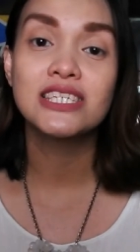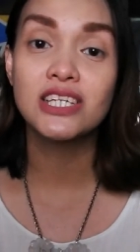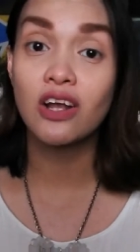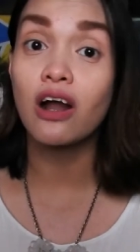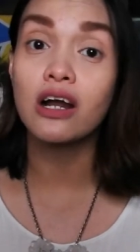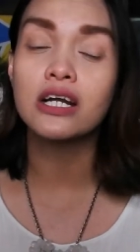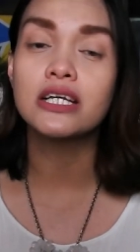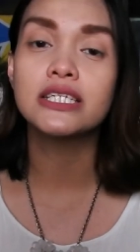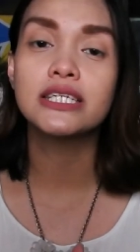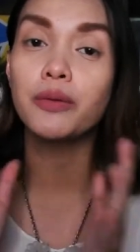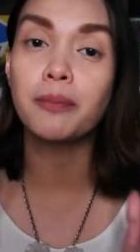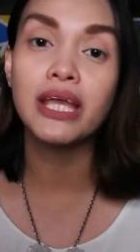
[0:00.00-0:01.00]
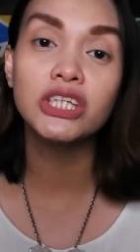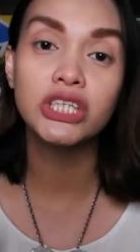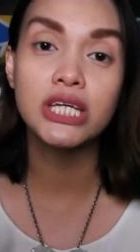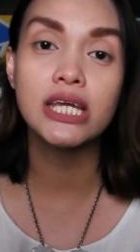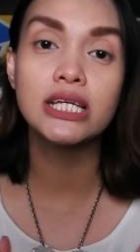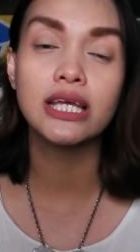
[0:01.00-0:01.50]
scars on my
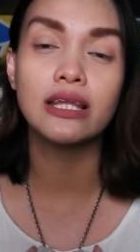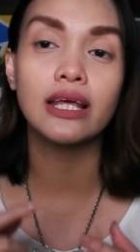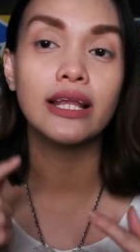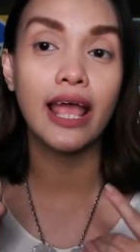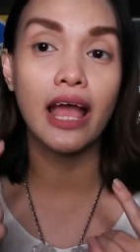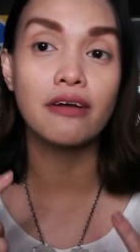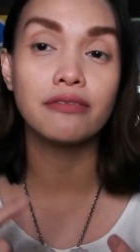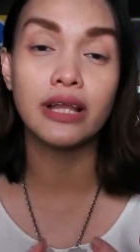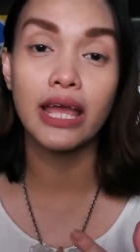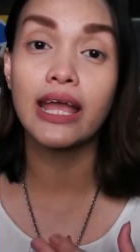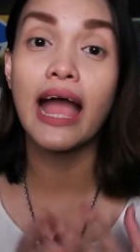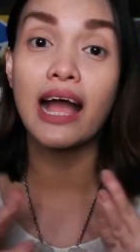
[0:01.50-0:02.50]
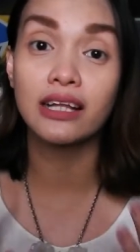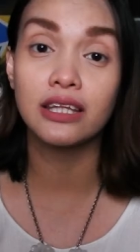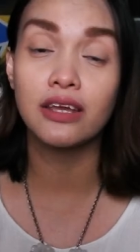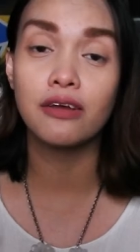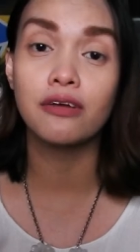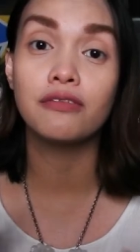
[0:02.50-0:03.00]
cheeks, and then I have like
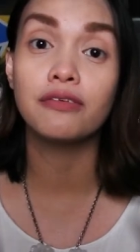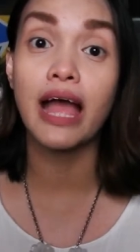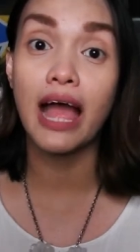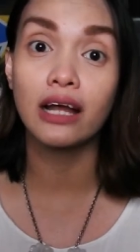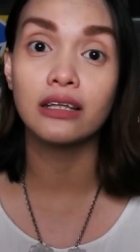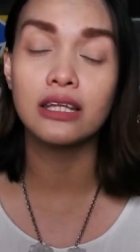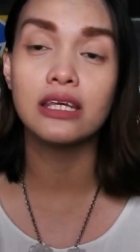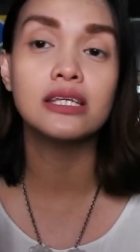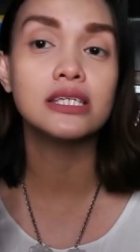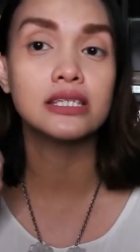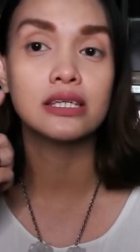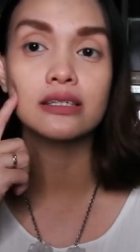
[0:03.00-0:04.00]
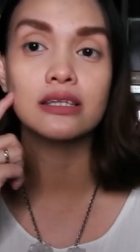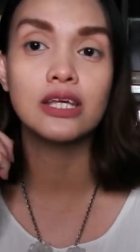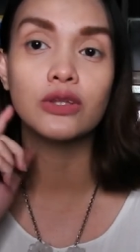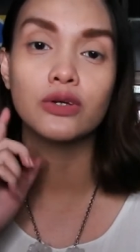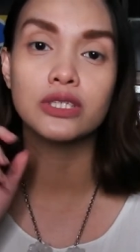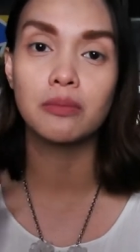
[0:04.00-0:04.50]
active acne
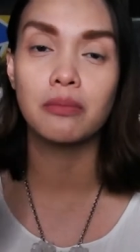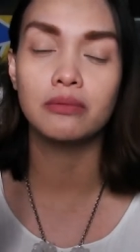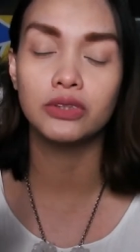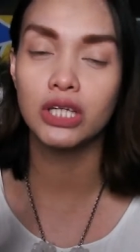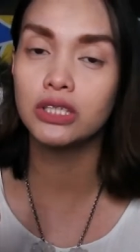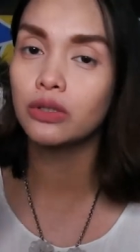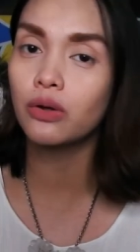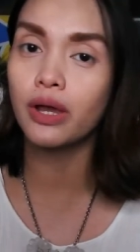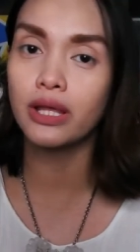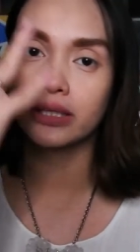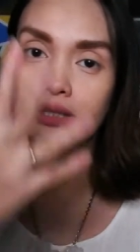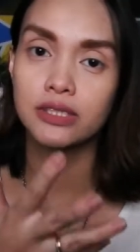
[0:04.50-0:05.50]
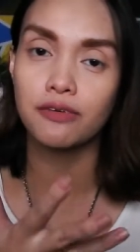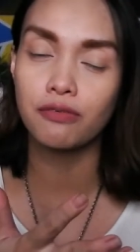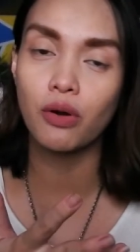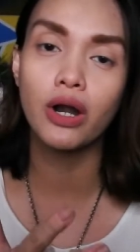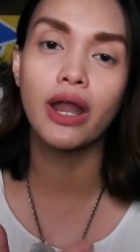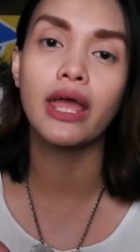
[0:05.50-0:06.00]
dito sa cheeks ko and sa
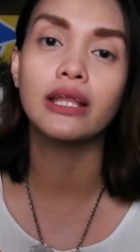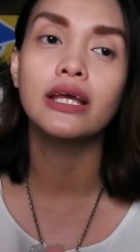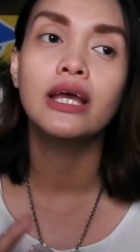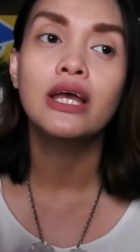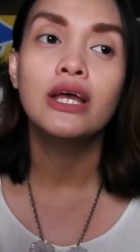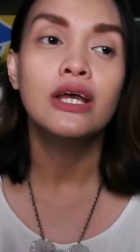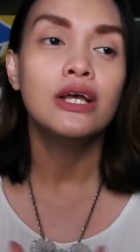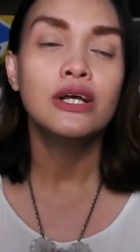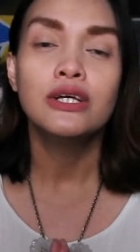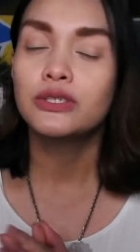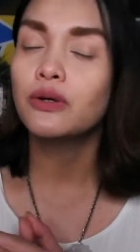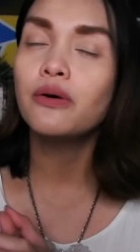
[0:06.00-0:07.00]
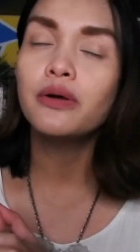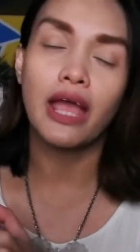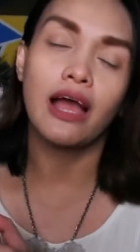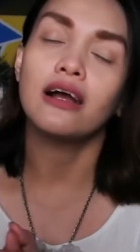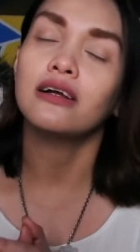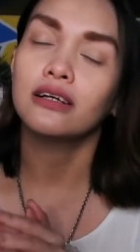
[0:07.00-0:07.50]
forehead. So
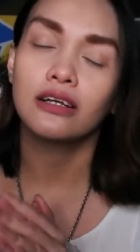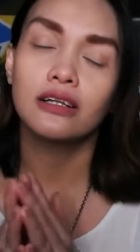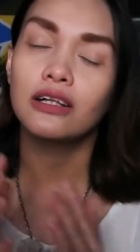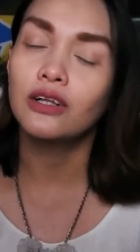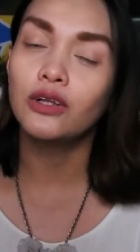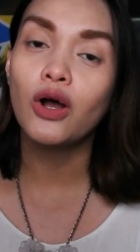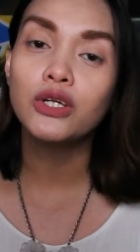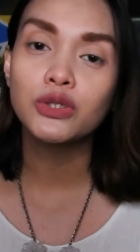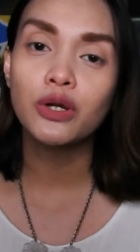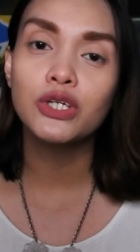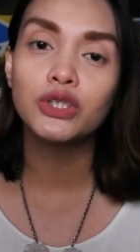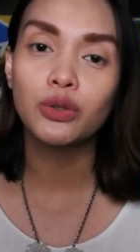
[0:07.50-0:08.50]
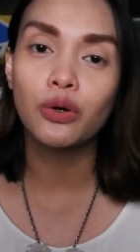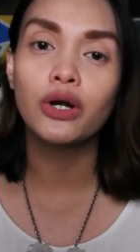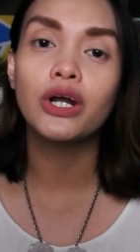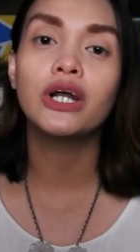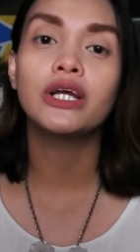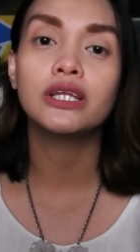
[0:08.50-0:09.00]
yeah, long story
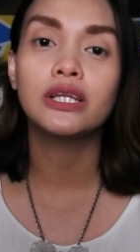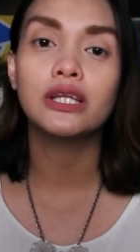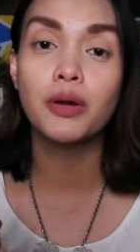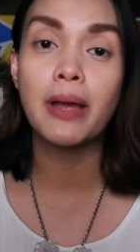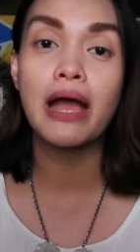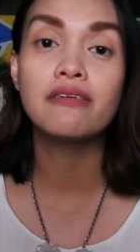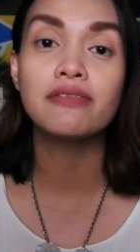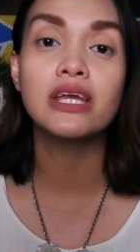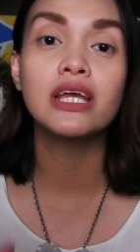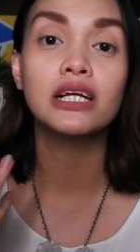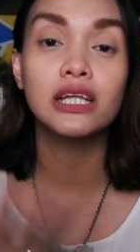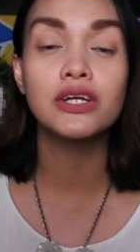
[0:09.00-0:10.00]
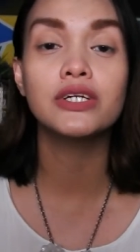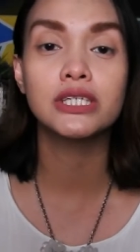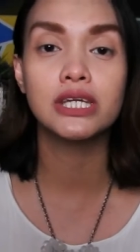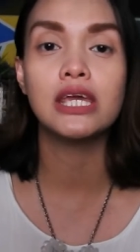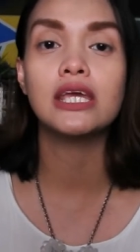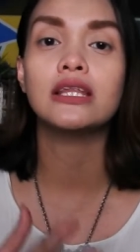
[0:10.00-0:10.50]
short, from having clear
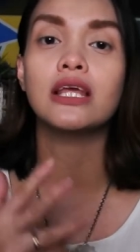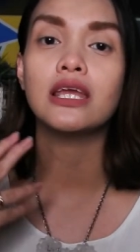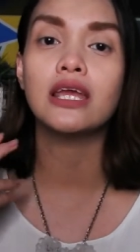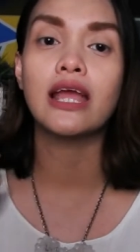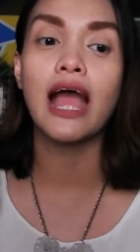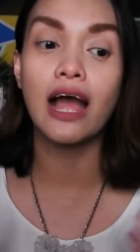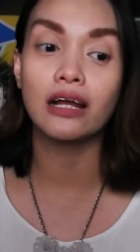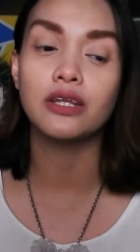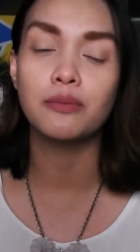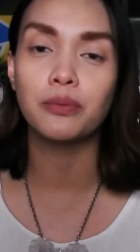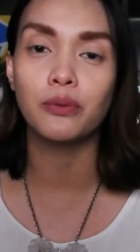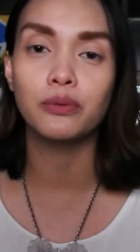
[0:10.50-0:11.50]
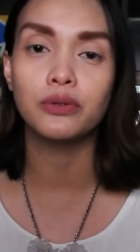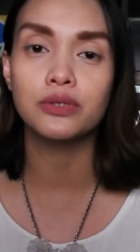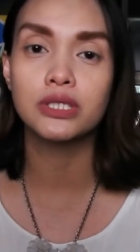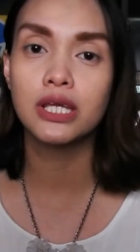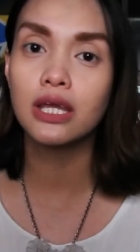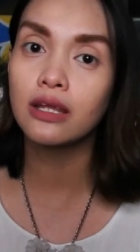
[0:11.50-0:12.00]
skin, naging acne prone yung
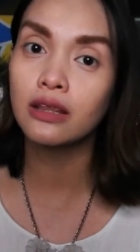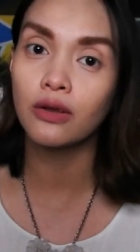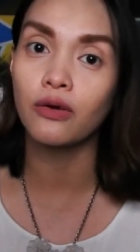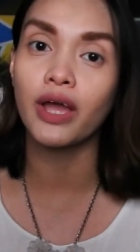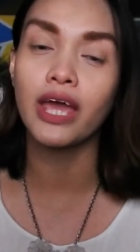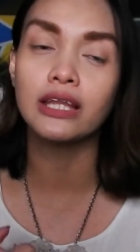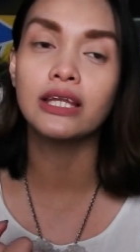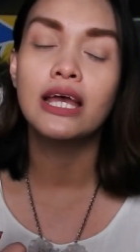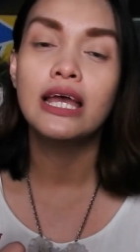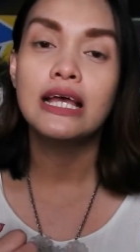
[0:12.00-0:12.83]
skin ko. And